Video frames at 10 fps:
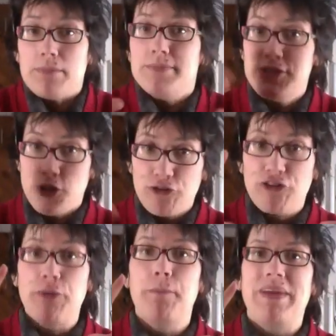so
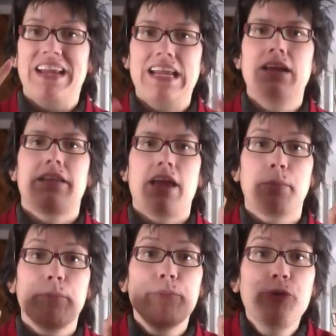for me,
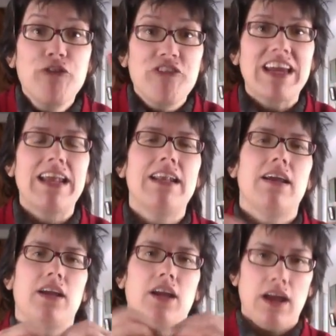moving it,
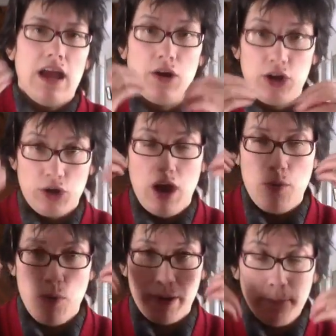I
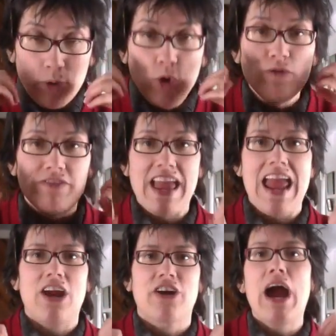want to move the
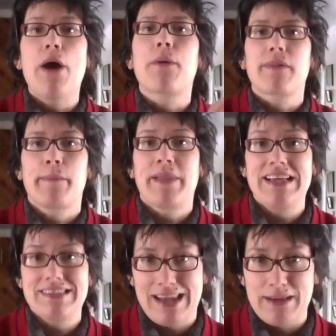anger out of the
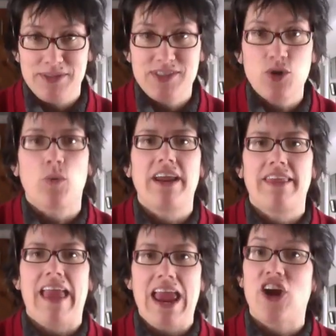place I'm storing
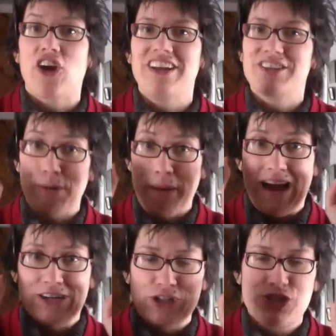the anger in. So I'm
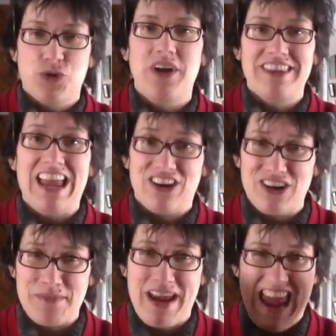actually storing the anger
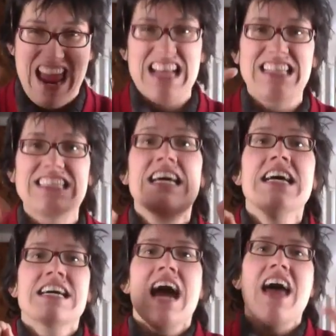in my hands,
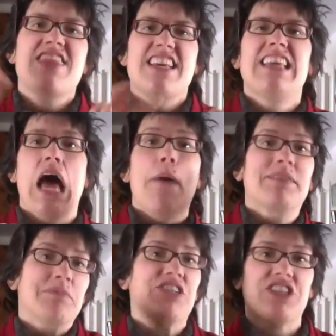and this helps
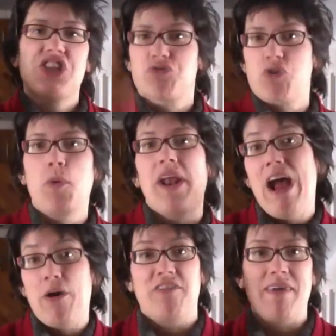me just throw it
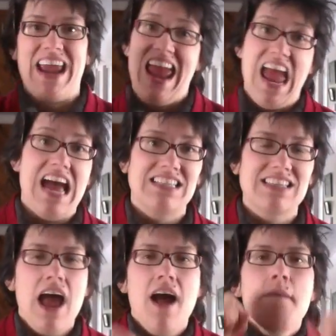out of my hands.
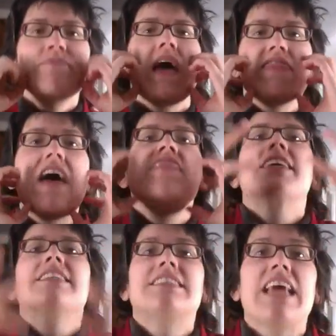And then
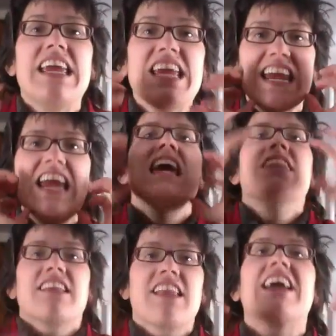the saying it and
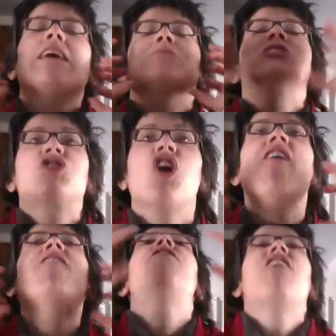the I'm
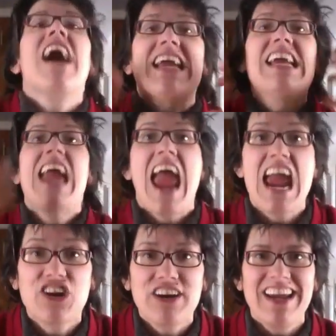so fucking
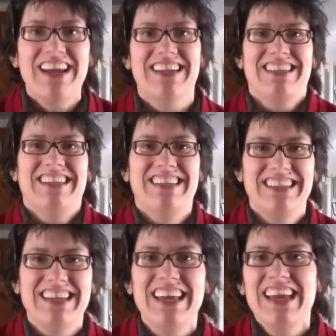angry,
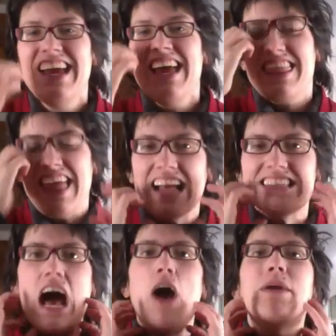that's
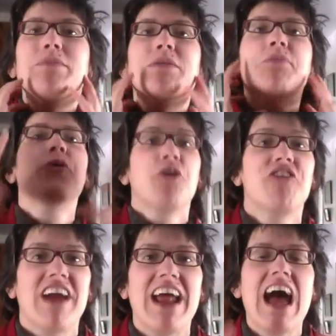helping me move
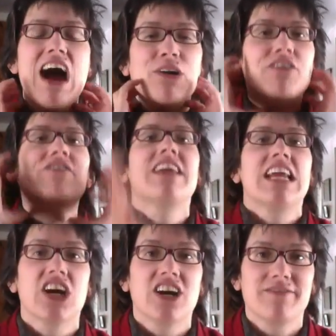it out of
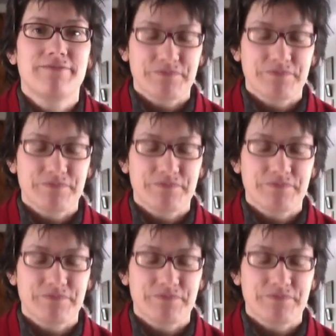here.